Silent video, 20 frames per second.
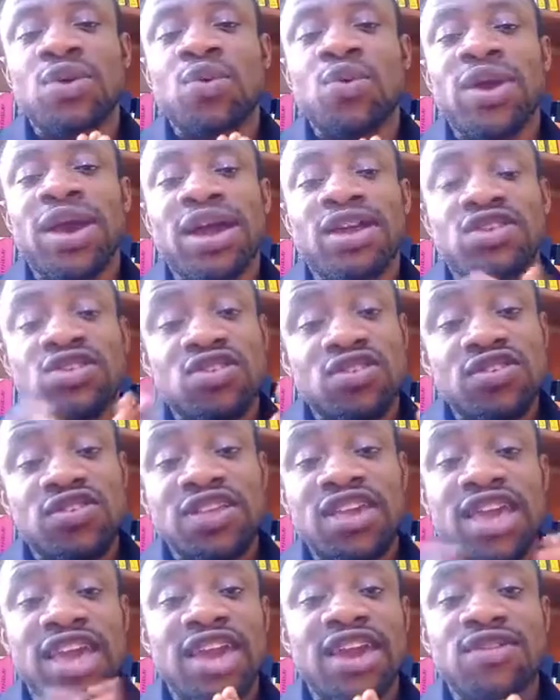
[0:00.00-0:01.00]
We are just
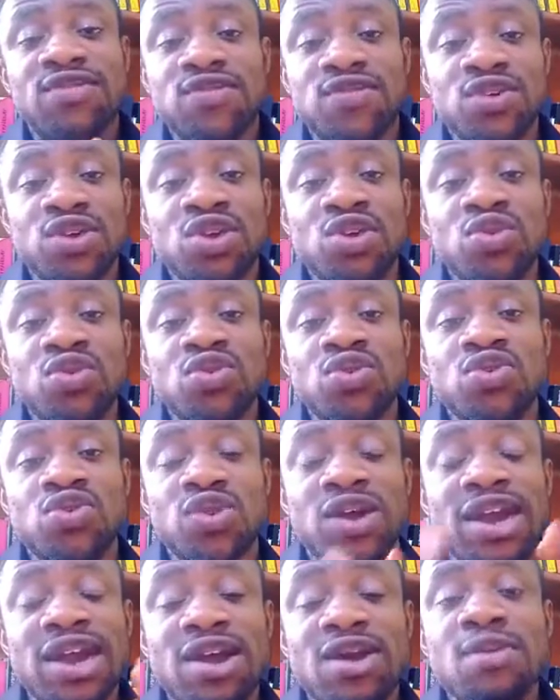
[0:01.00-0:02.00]
here for you to
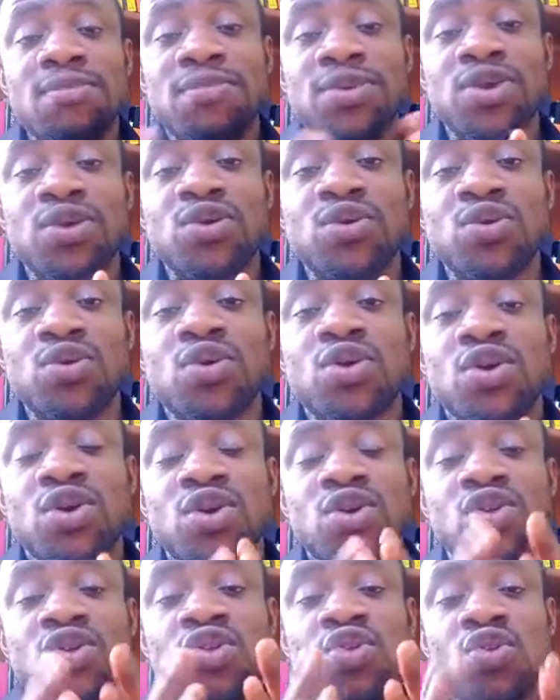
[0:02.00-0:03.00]
help you
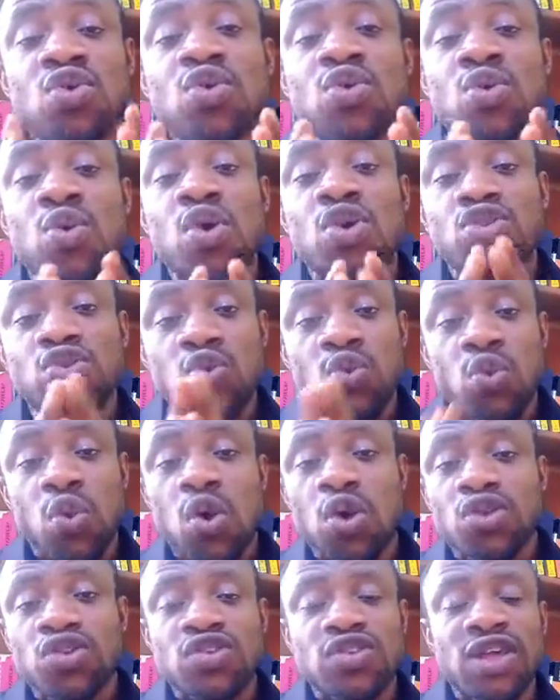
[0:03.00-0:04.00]
know what
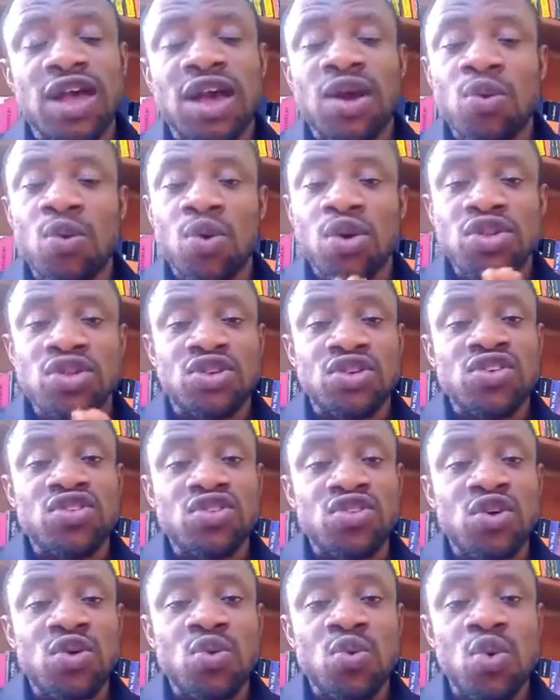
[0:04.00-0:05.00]
works and what does
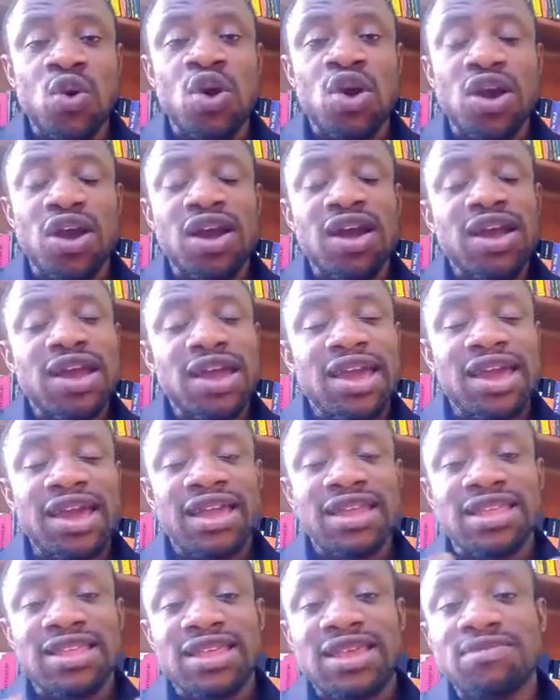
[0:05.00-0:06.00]
not work
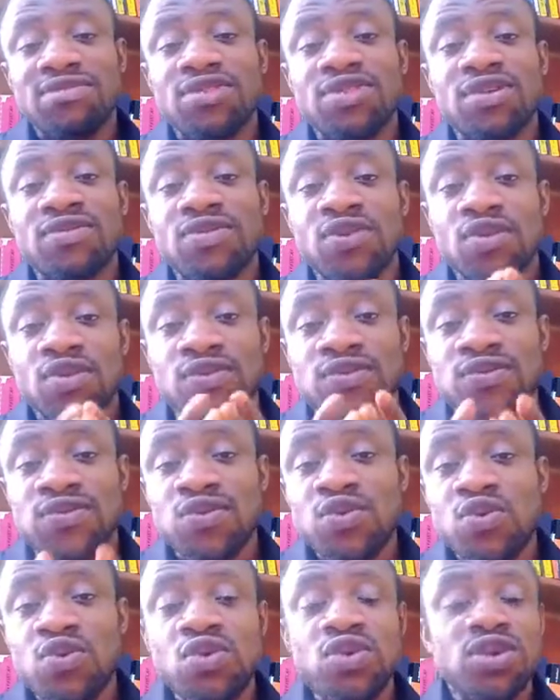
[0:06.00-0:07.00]
in terms of your
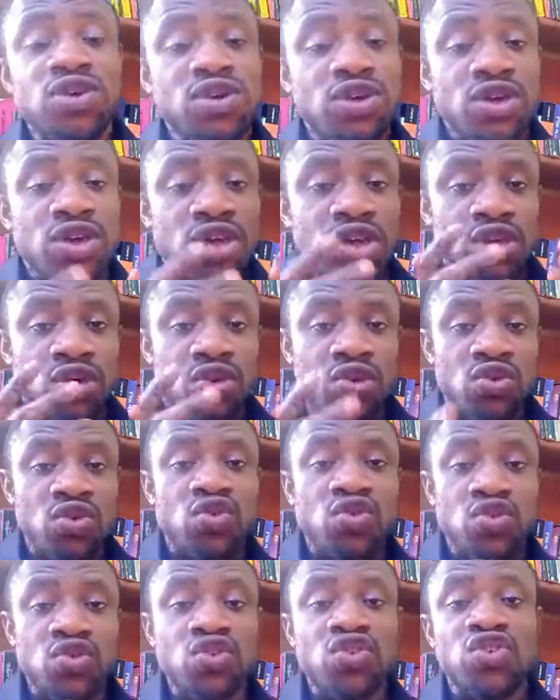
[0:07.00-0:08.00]
food, your
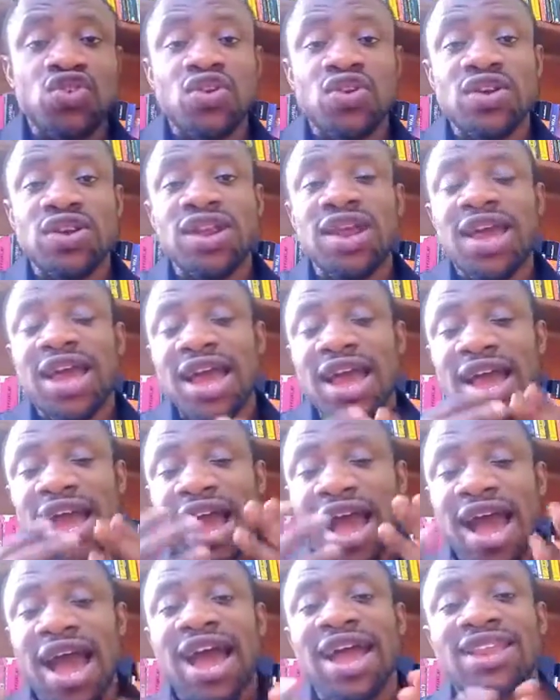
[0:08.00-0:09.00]
nutrition,
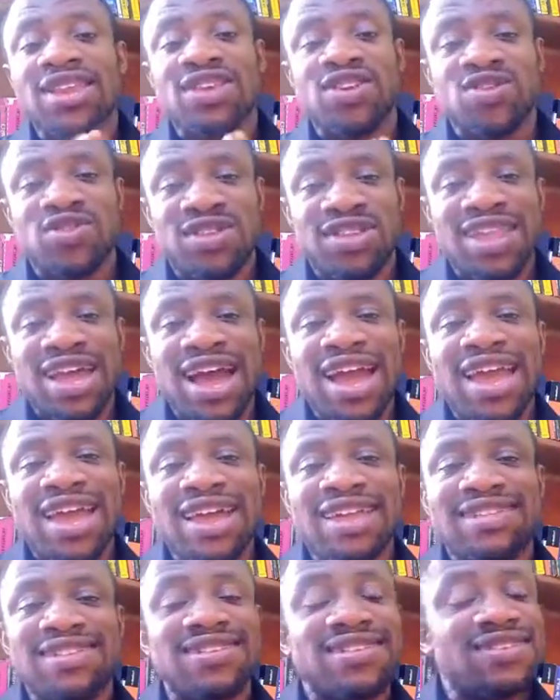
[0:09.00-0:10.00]
and your
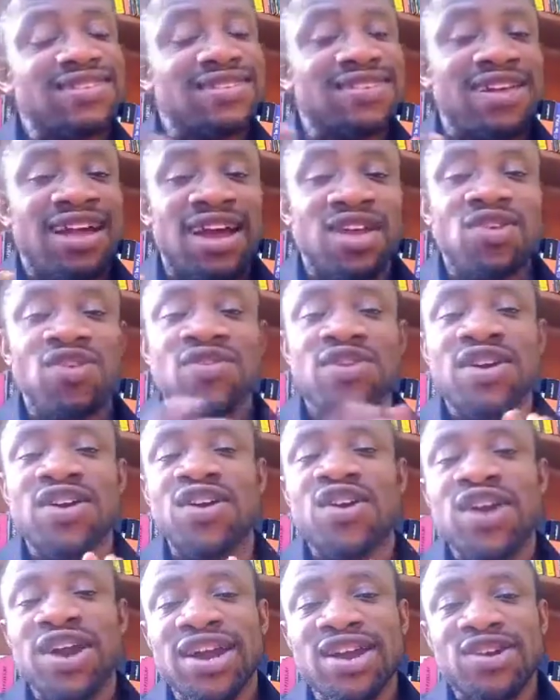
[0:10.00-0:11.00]
diet and
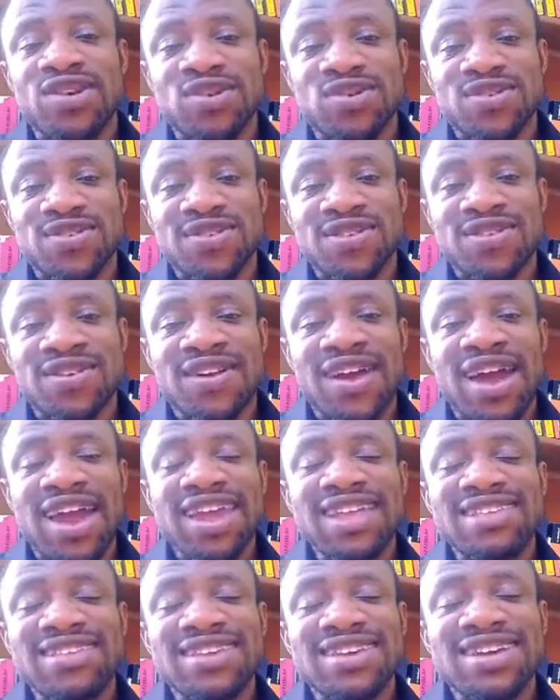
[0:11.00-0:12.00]
overall health,
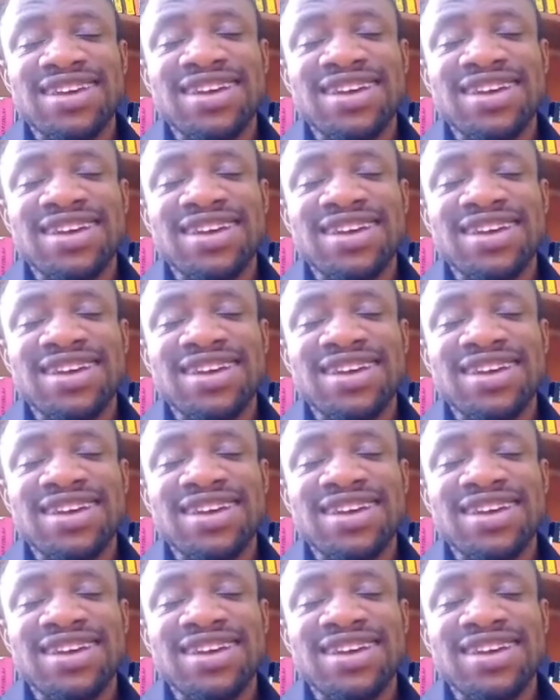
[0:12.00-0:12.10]
right?